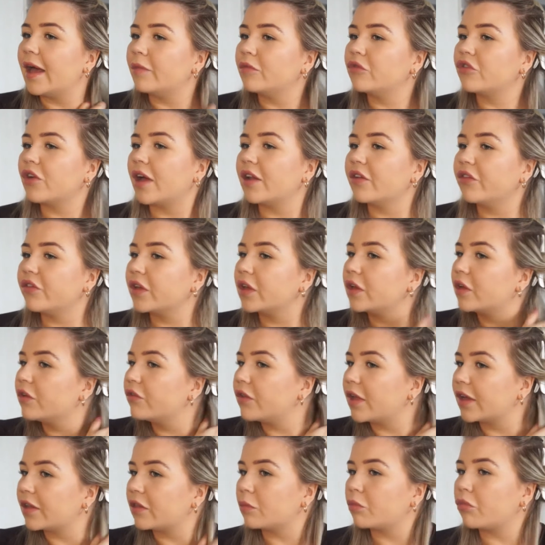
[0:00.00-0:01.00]
I'm trying to think
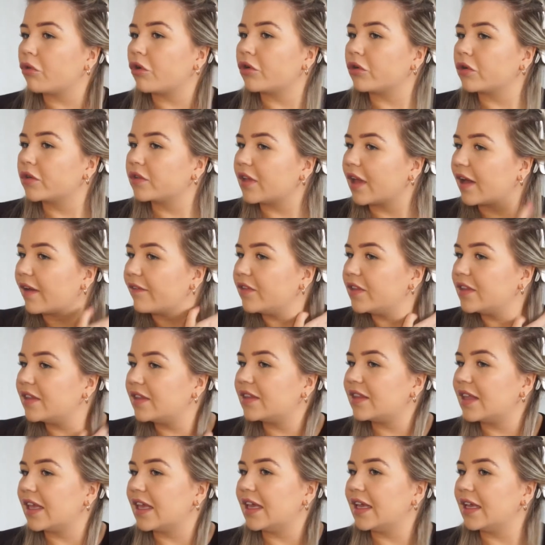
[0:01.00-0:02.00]
of like the products that I've
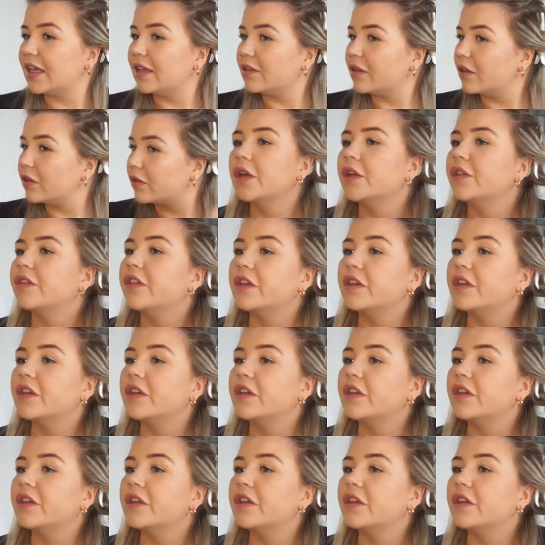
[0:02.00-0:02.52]
seen.